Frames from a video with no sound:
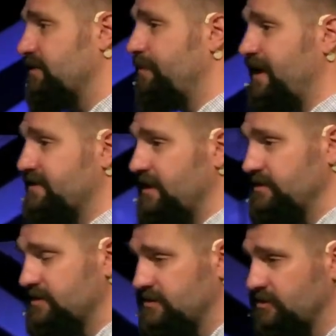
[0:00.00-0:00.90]
to pay
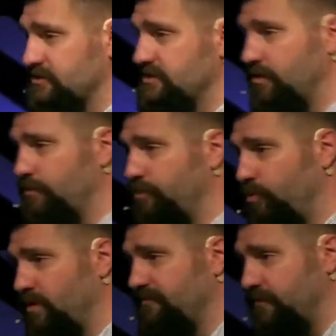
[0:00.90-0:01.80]
attention. So it's so
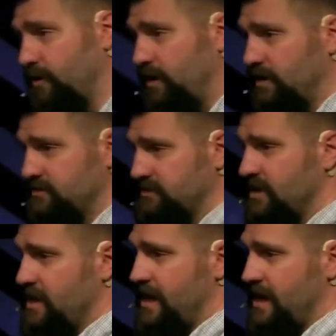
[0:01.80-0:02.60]
important for us